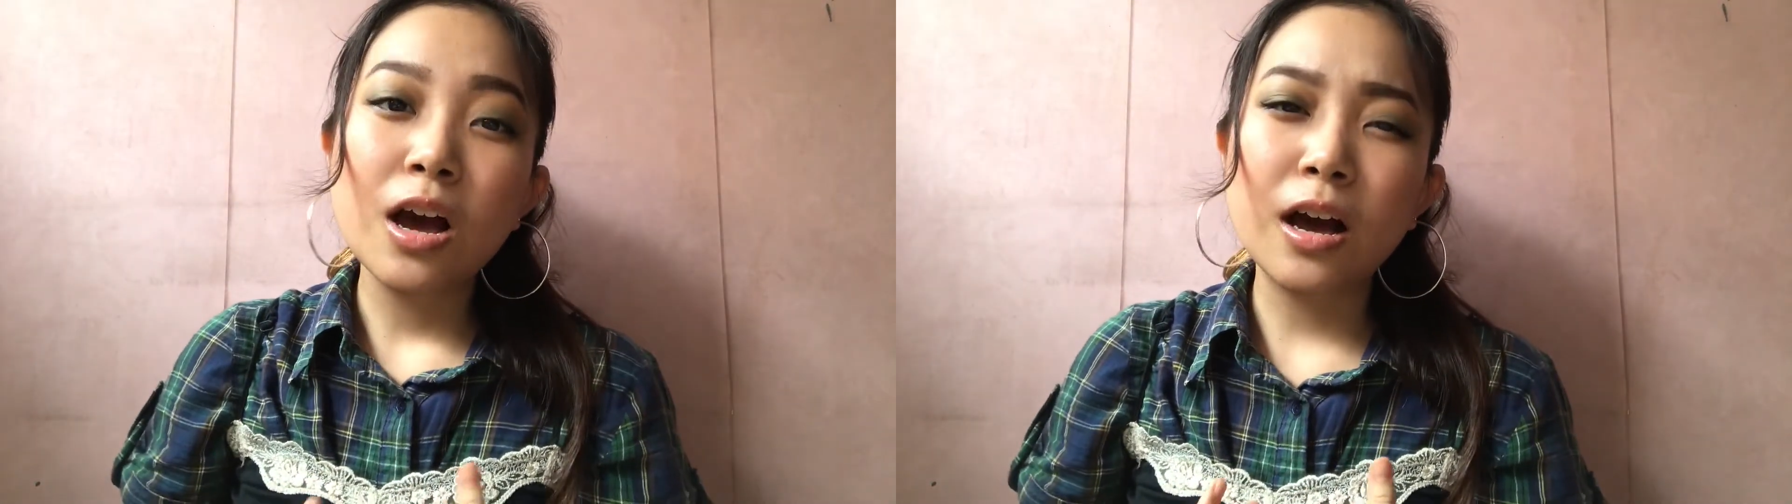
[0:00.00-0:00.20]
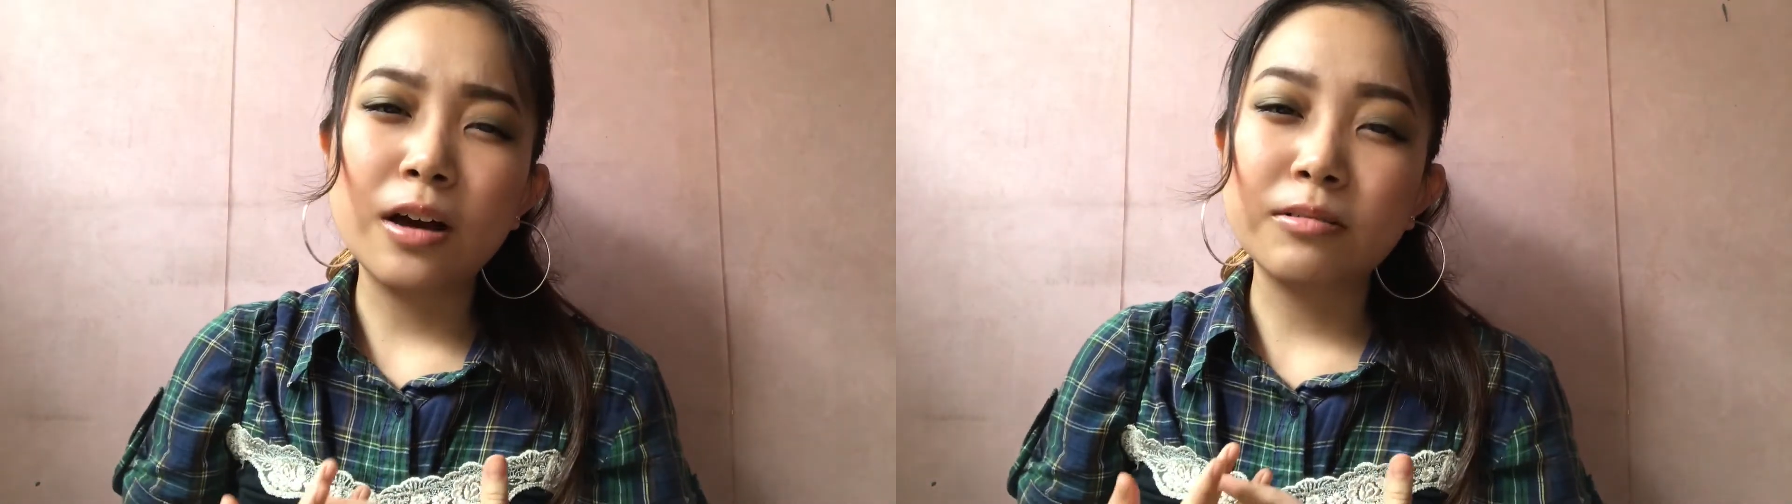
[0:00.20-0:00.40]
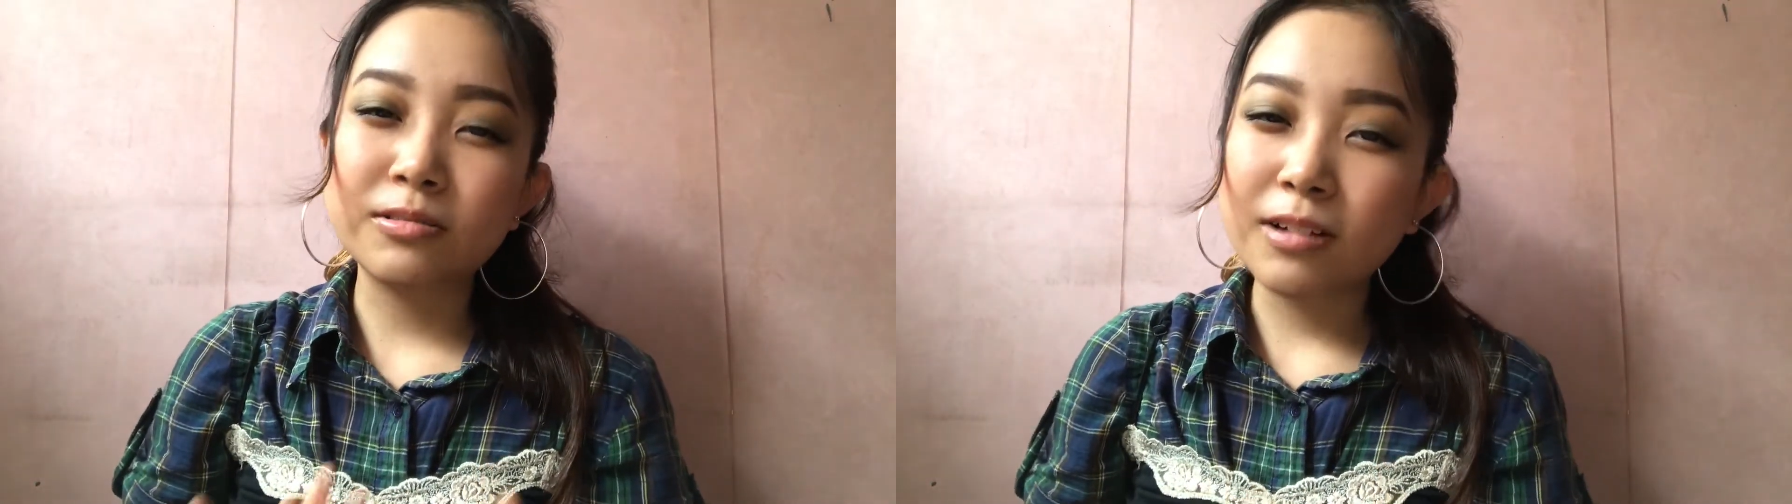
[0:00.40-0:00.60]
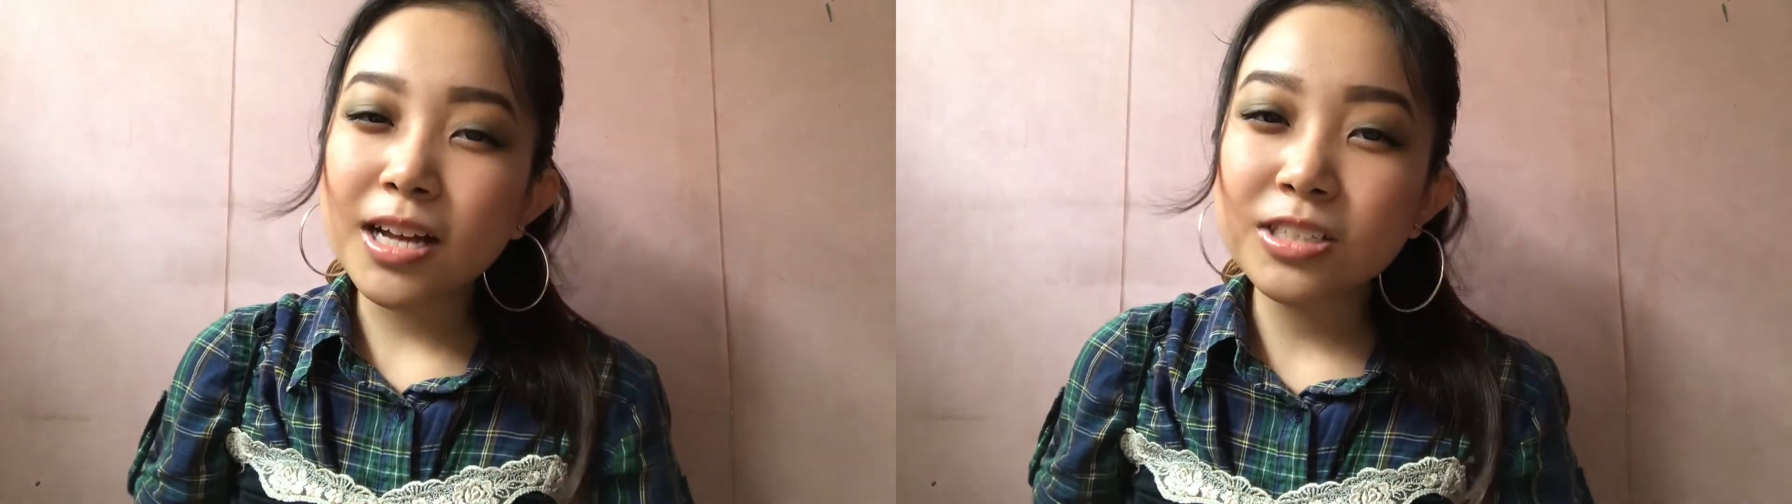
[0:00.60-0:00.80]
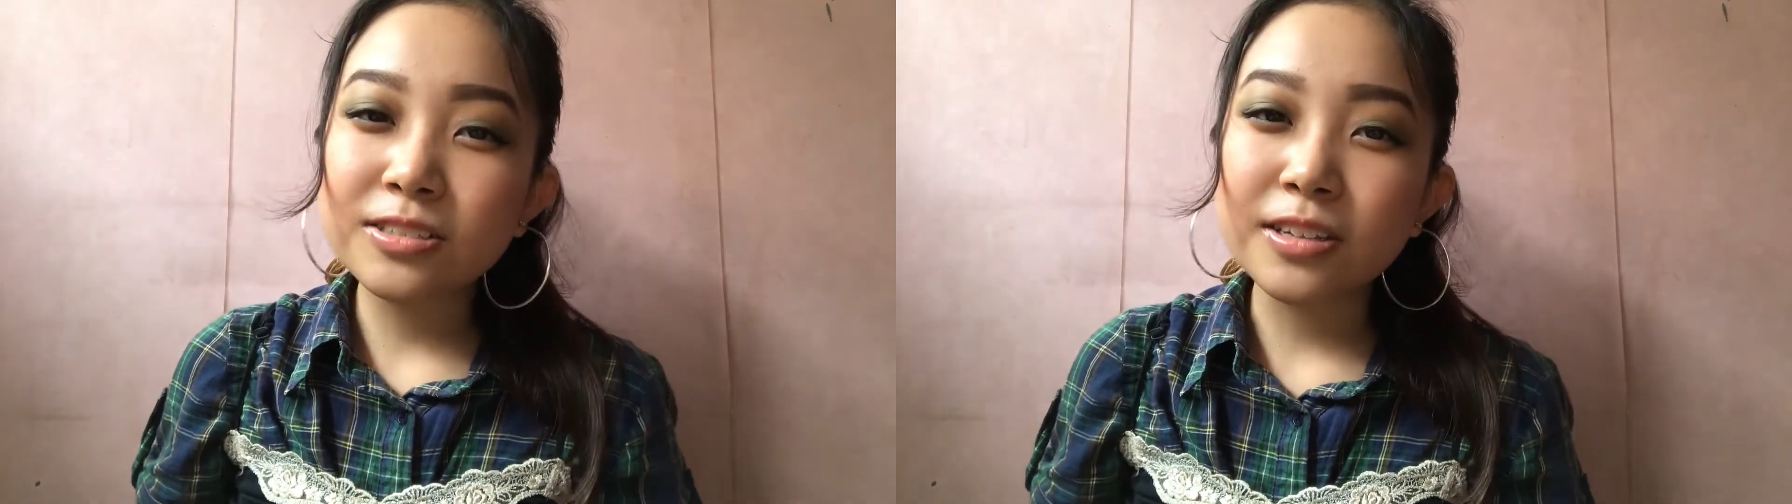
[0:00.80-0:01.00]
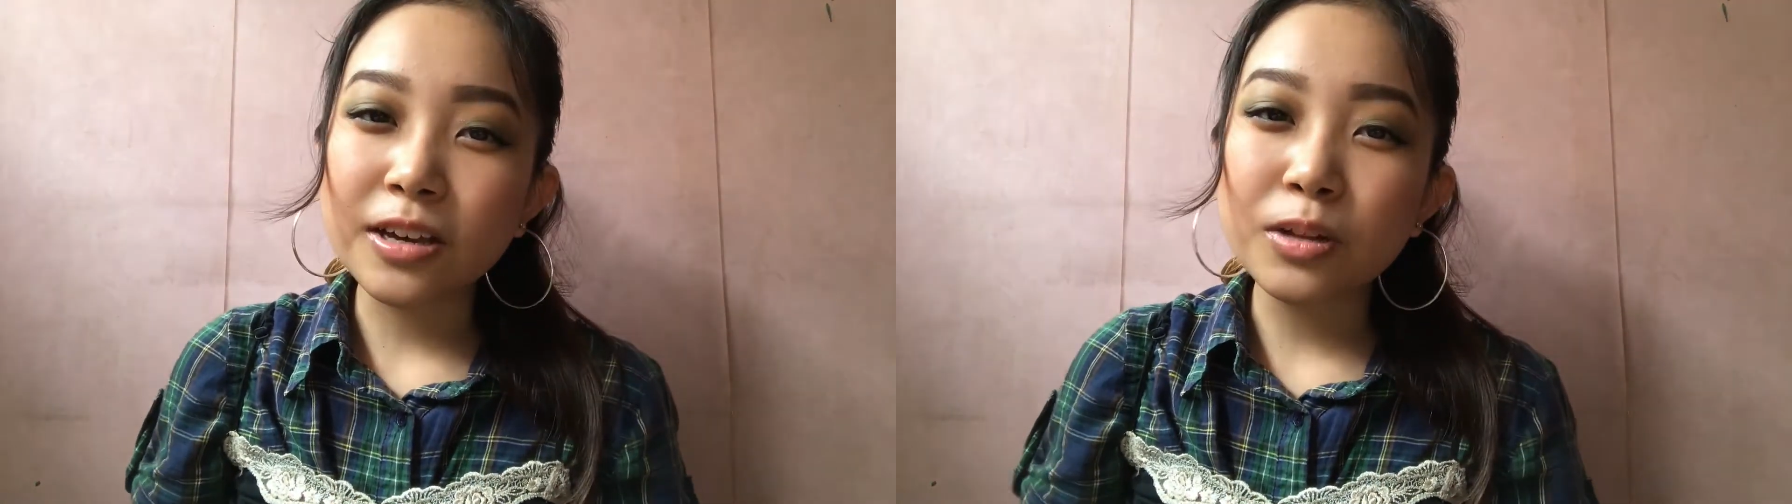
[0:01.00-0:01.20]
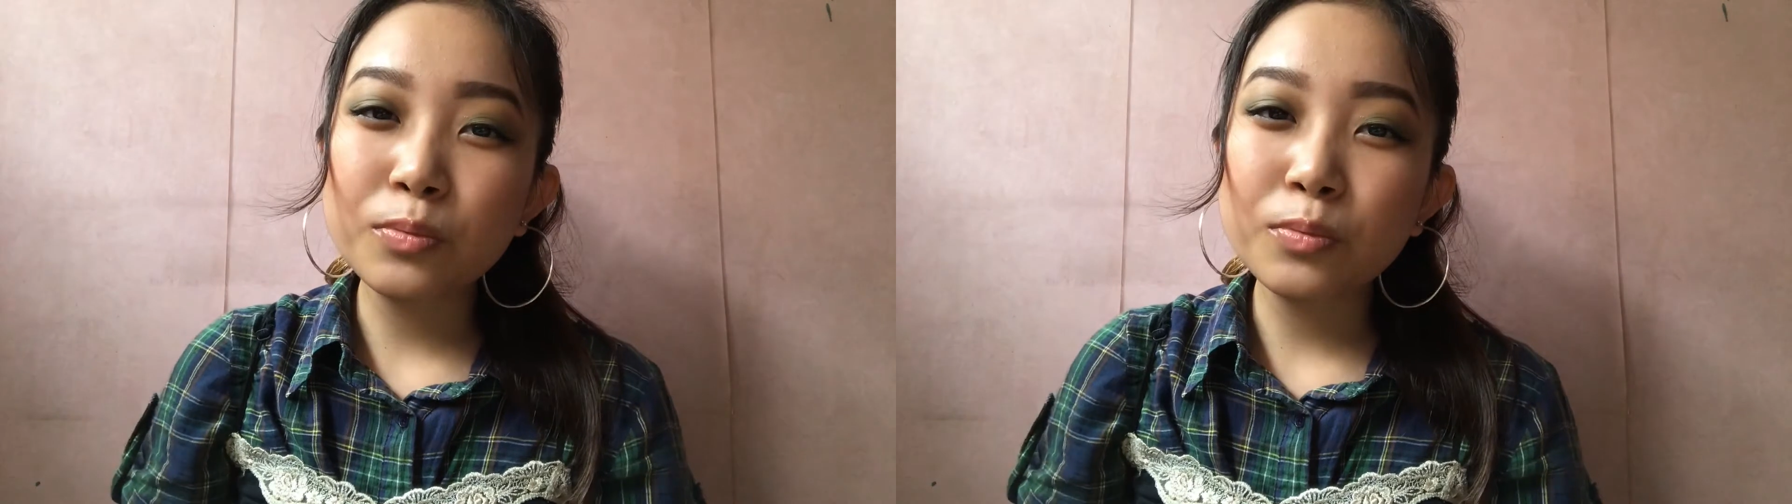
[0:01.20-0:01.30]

garage sale,